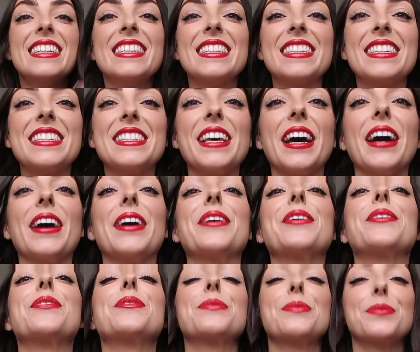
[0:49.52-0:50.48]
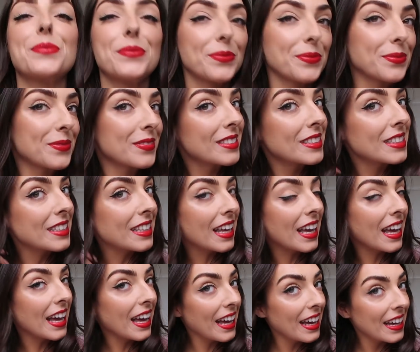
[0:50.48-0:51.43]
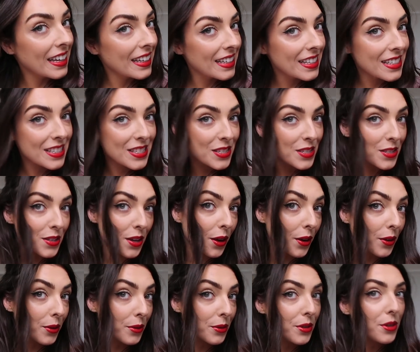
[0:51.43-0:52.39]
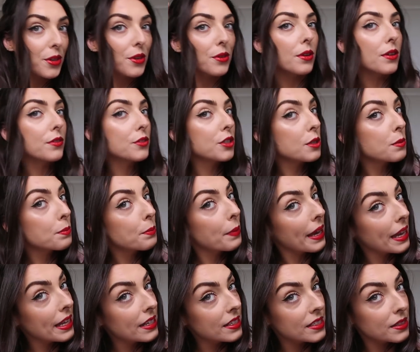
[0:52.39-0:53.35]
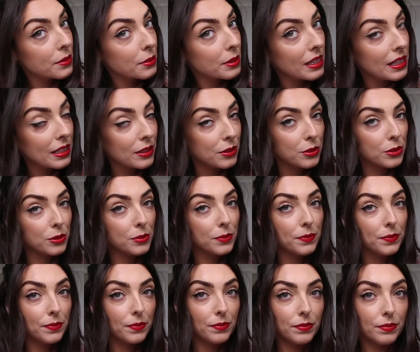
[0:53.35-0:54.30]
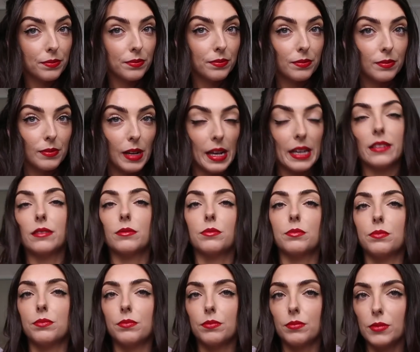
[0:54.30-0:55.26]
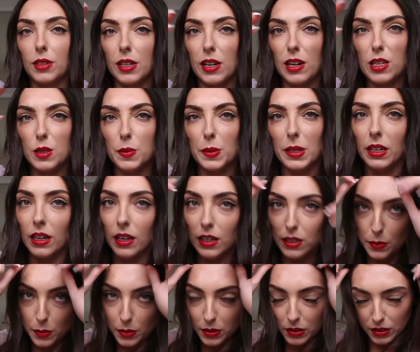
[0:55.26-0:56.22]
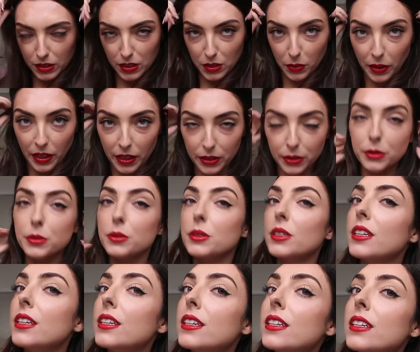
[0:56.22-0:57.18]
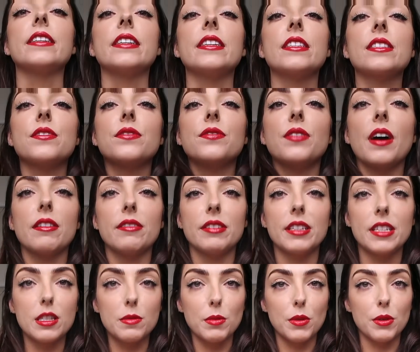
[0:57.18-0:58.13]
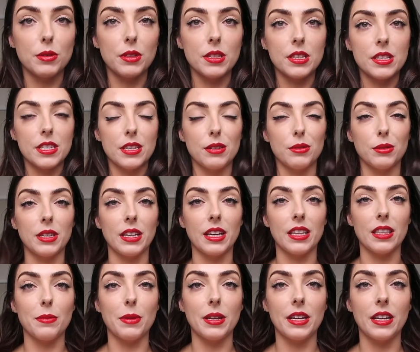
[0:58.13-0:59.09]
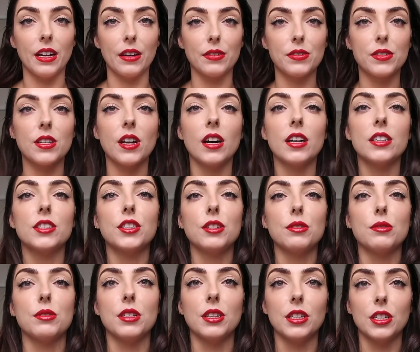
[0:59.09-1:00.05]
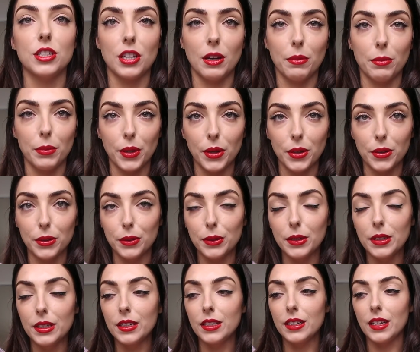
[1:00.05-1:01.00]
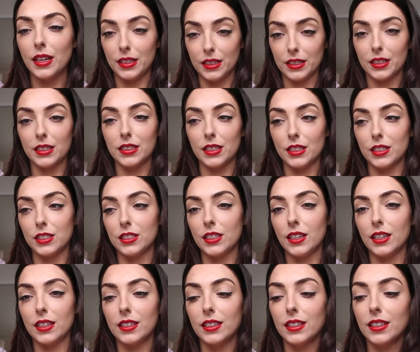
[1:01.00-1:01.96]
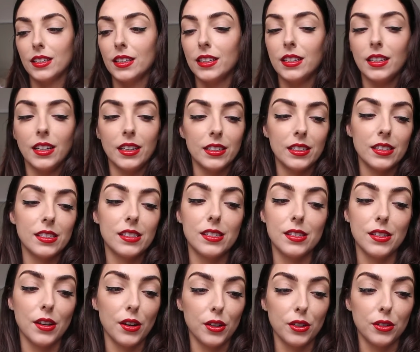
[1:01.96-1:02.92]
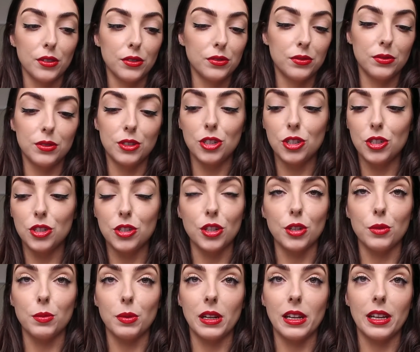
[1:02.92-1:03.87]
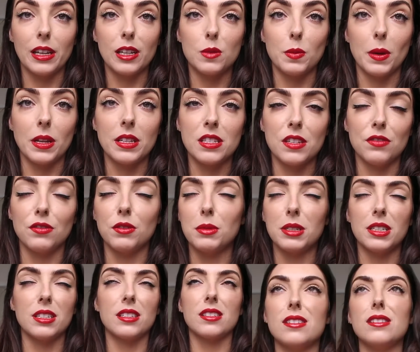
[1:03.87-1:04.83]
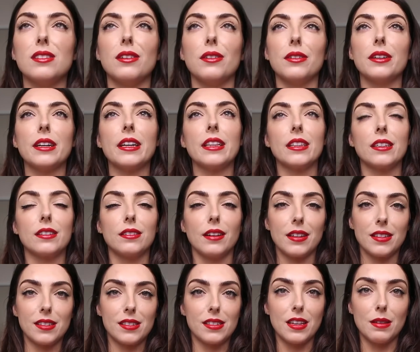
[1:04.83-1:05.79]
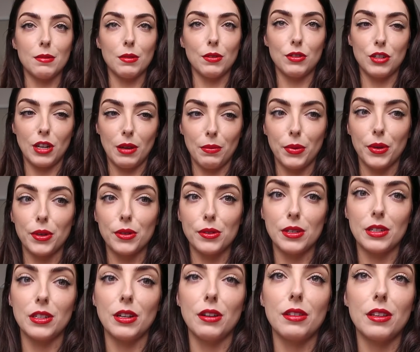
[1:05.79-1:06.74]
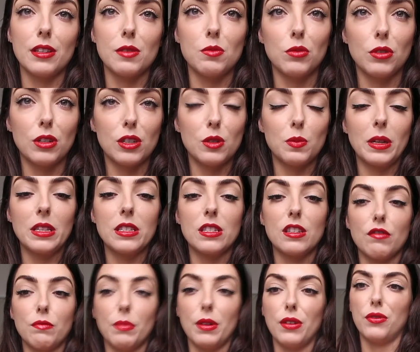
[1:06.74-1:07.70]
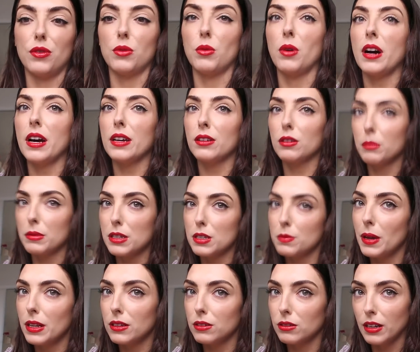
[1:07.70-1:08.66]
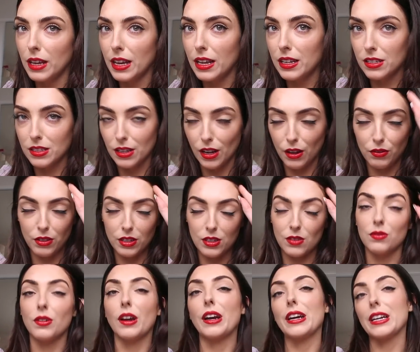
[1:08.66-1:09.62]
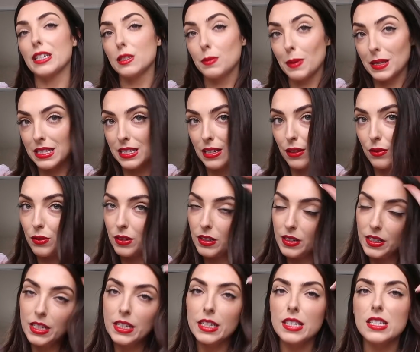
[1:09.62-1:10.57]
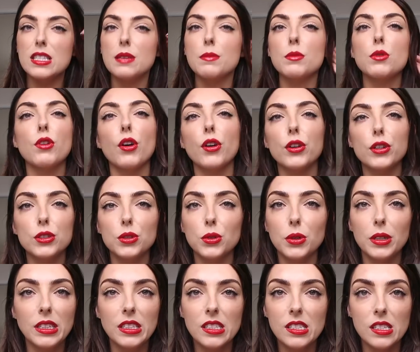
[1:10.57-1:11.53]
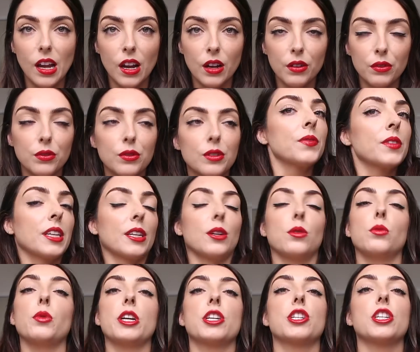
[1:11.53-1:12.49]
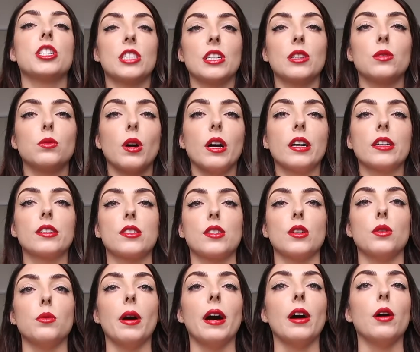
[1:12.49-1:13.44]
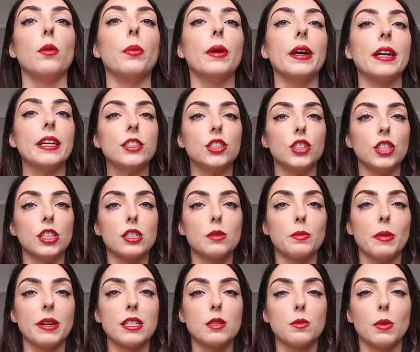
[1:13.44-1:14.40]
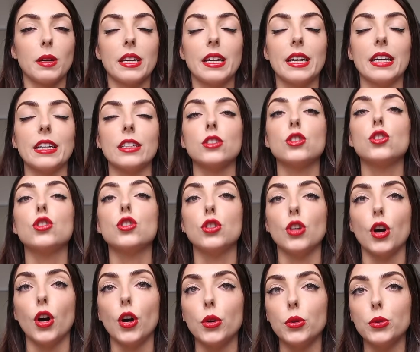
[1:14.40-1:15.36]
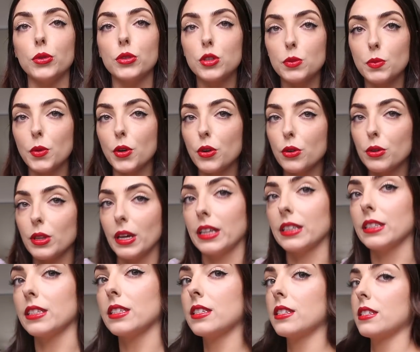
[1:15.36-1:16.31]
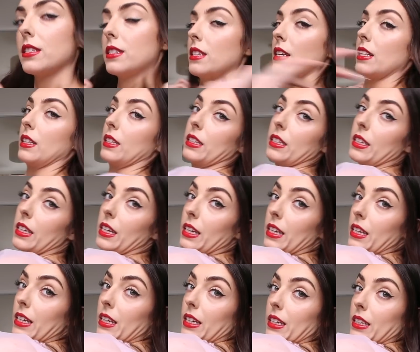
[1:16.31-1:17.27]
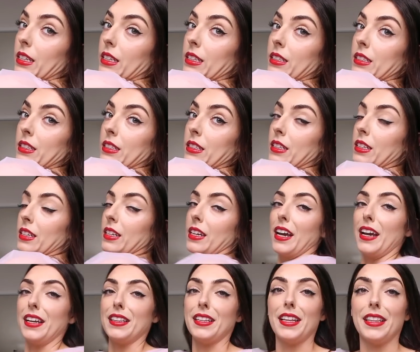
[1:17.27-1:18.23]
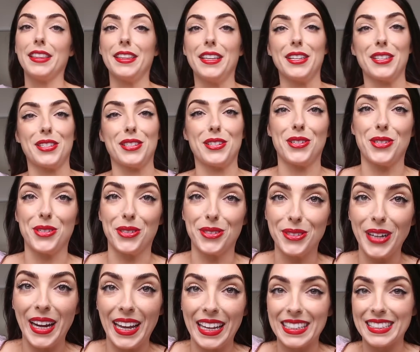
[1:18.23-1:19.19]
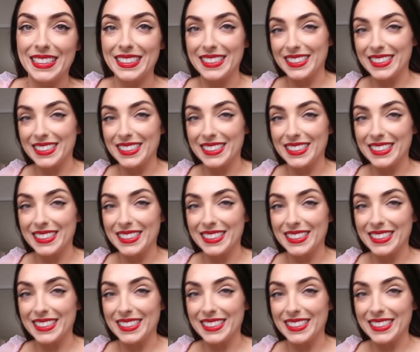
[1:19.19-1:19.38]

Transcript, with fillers: So, the hair is so cute. I've just pinned it with a little, like, claspy clasp. That's what they're called. It's very smooth and silky at the minute. I've started using a shampoo and a conditioner, and it's so stupidly expensive. I mean, not in the grand scheme of shampoos. I know there's more expensive, but for what I normally spend on hair stuff, it's very expensive. It's the Moroccan oil stuff, and I wish it didn't work so well, but it just makes my hair so smooth and silky. And then this dress.